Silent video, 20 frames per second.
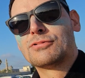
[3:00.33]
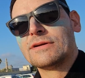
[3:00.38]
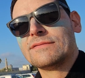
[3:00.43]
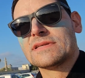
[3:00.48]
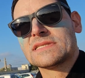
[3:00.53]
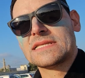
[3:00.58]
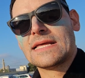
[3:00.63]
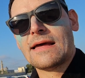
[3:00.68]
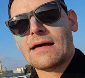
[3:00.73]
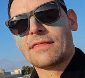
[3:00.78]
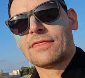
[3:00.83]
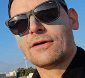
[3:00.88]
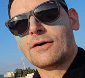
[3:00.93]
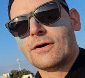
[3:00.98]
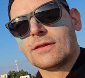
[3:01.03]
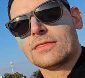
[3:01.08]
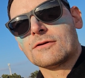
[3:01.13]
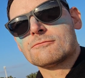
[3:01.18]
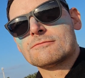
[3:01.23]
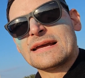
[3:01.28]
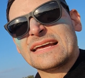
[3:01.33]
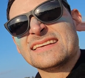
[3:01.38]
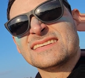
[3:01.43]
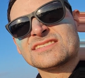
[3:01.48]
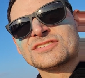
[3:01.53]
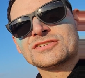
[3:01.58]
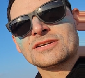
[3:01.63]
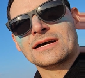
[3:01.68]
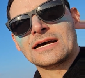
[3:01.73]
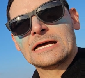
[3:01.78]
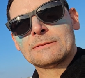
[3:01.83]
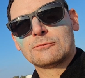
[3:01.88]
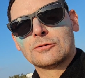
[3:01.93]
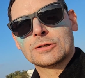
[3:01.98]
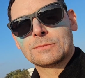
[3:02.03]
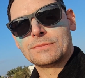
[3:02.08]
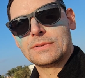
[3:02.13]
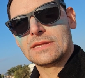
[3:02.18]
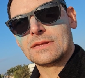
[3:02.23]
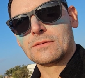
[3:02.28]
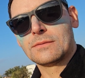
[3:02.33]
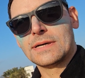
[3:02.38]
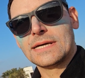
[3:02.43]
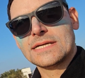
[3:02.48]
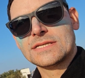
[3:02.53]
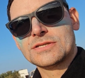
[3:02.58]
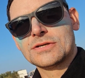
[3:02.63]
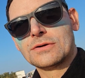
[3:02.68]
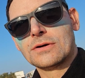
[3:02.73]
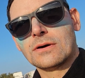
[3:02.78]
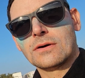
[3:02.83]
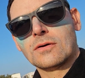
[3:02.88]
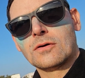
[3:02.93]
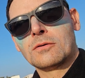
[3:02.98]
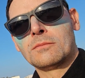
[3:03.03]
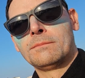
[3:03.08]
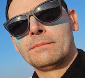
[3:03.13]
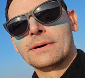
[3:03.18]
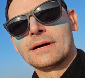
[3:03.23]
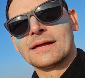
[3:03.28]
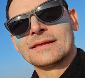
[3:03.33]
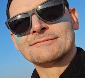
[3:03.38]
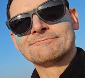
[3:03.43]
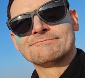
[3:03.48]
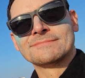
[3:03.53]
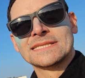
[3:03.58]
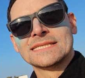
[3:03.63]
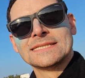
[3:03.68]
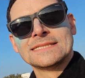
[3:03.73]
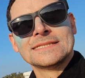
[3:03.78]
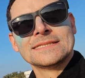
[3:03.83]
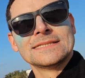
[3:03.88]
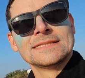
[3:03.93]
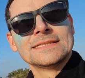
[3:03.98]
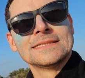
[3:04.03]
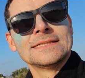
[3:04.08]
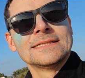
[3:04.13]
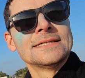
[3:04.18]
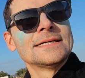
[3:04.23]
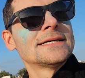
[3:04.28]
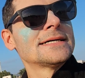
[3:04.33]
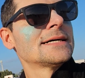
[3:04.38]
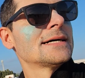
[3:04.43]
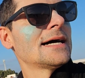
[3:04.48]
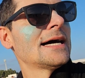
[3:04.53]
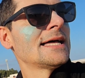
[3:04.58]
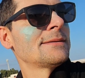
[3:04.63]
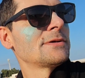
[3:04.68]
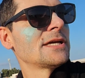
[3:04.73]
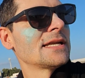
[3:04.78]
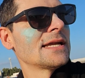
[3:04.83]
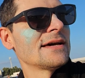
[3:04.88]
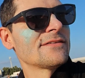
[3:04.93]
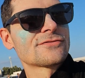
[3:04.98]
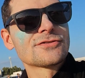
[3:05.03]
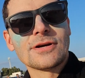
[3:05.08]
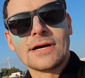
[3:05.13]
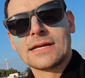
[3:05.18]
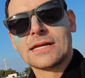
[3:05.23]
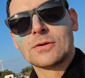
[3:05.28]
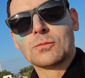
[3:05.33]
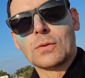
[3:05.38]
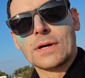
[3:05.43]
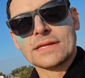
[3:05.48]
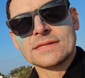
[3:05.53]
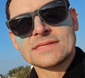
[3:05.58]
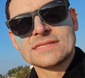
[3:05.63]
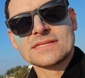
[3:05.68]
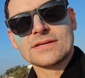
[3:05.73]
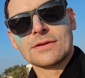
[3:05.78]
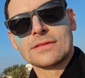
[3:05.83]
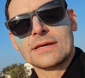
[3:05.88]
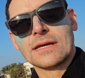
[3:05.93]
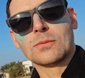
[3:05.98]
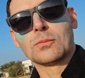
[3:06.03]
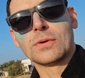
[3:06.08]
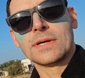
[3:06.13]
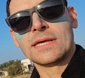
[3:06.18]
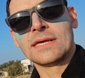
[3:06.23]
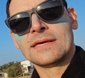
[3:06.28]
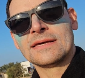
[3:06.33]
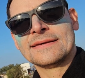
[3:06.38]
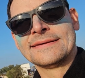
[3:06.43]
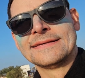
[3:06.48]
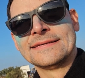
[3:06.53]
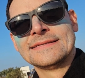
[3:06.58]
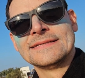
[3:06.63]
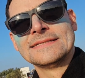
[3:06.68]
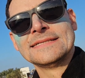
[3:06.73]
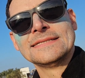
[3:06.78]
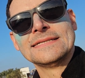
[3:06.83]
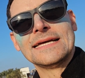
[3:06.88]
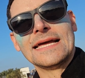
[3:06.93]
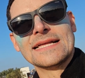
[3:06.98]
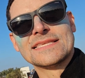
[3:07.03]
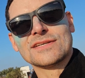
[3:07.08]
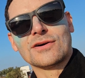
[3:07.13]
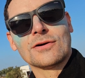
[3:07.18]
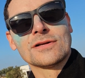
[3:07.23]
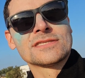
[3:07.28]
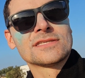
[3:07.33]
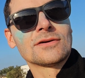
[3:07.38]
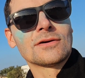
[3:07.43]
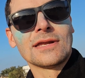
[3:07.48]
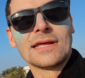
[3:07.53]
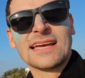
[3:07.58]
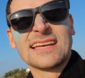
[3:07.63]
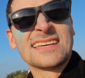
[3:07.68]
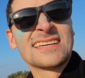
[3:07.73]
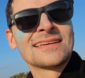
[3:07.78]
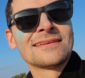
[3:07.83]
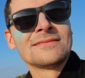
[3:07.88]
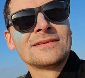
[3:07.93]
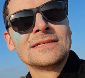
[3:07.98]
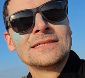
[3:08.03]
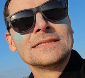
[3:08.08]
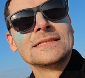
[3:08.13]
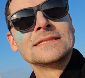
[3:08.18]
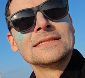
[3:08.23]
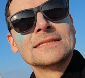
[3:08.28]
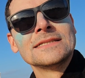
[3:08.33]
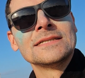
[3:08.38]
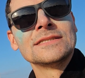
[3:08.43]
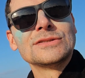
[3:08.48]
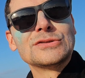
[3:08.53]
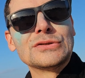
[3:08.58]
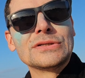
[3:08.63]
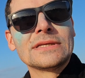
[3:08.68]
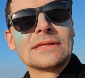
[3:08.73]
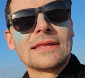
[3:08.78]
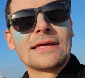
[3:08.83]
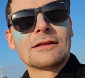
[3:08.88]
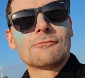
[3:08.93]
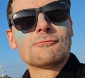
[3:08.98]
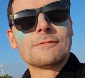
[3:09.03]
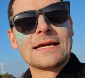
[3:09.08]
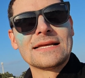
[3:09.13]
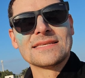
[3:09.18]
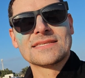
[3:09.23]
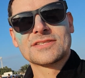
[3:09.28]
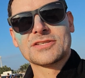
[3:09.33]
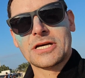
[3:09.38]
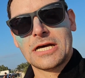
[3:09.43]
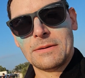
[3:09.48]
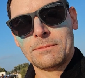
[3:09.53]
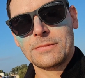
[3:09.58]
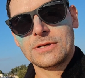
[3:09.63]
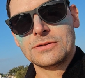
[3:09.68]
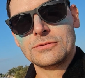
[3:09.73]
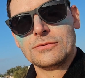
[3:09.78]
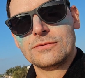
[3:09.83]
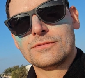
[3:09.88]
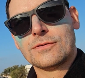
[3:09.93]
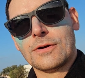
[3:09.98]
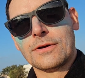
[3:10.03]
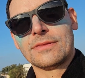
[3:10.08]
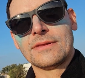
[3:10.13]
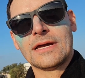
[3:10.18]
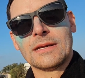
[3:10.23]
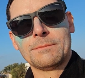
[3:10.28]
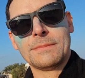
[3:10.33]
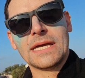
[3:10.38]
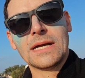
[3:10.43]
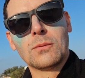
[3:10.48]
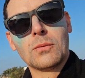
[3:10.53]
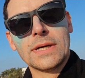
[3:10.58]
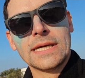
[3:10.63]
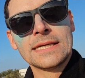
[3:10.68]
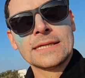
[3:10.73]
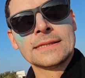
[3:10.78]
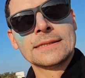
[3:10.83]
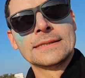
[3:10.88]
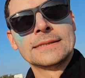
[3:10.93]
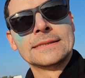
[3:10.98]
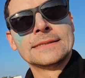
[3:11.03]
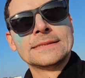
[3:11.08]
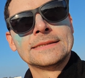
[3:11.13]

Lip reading: previously I thought the race jibe would be the way to go, but I mean, I've tried it once on that wing. It's also like doing that race jibe maneuver on that big wing.